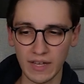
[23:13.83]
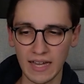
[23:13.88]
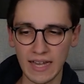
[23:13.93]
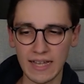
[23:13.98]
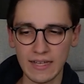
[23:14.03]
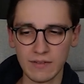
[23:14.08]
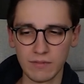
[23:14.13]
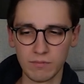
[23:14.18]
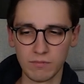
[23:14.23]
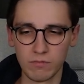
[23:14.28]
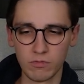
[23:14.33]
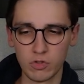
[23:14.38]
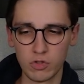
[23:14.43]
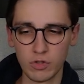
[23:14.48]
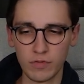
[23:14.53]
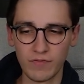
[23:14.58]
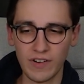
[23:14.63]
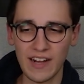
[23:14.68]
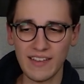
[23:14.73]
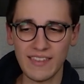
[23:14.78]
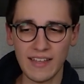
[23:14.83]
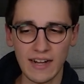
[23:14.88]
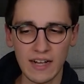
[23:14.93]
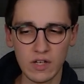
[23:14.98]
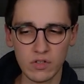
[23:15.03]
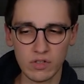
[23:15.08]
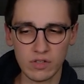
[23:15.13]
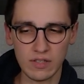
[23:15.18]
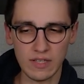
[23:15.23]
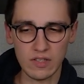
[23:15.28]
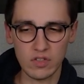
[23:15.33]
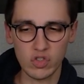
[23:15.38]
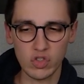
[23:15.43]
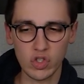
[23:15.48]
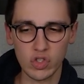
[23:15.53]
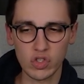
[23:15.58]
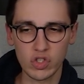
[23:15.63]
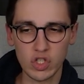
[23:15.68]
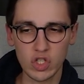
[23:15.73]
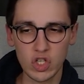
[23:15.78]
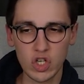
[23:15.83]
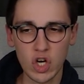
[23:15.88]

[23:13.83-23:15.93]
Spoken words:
And to find that out, let's just